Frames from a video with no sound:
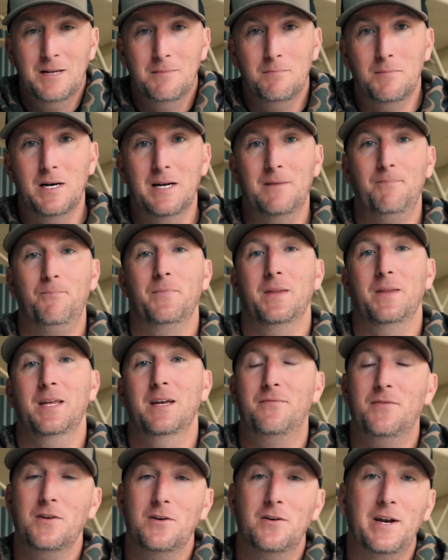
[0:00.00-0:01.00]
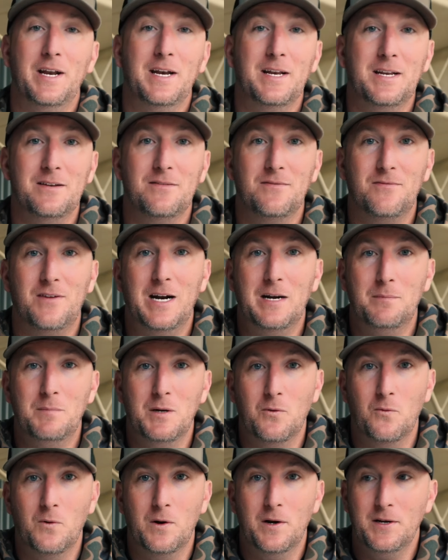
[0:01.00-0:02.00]
But if you're in an
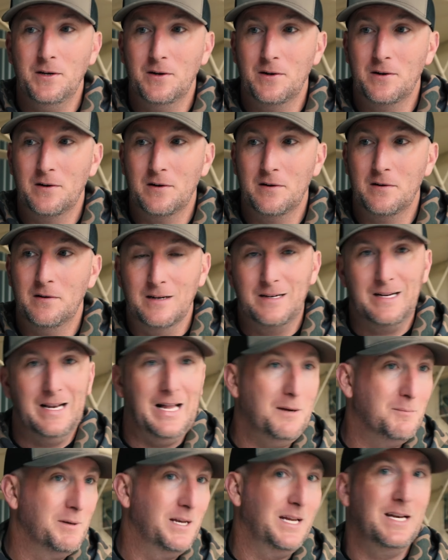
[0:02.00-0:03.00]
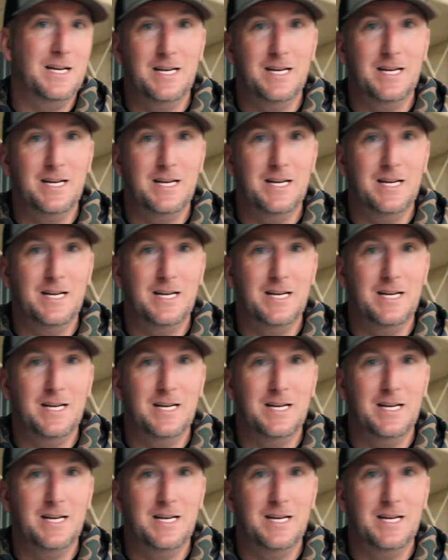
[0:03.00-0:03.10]
environment where you're climbing in